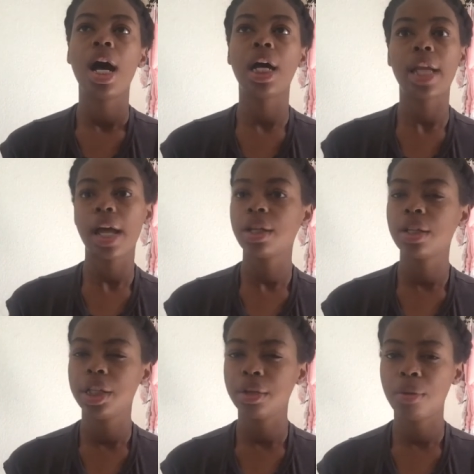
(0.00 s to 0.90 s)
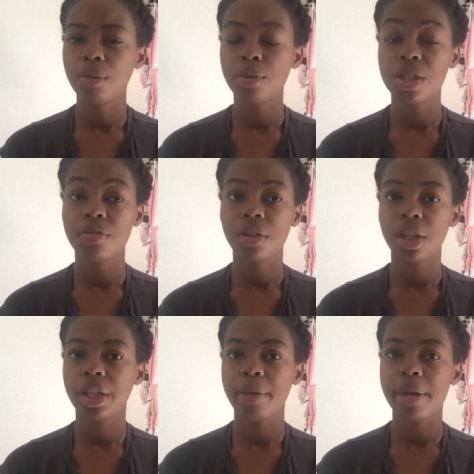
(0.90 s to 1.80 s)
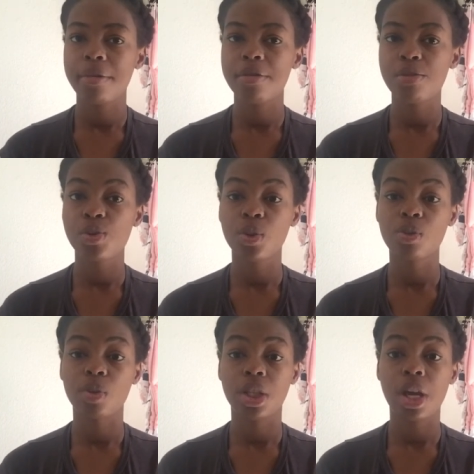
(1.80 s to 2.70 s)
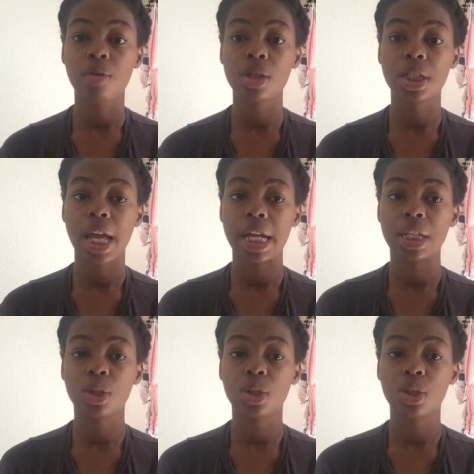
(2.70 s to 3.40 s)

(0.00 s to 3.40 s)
A lot of them was feeling their baby moves when they was like